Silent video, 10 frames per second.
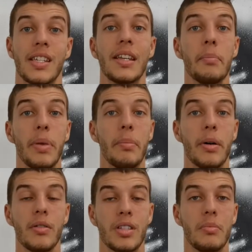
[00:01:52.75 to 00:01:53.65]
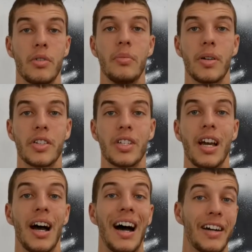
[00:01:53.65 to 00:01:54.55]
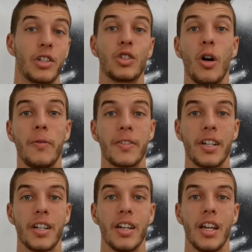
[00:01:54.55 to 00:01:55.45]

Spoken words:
Some people, some rubbers are softer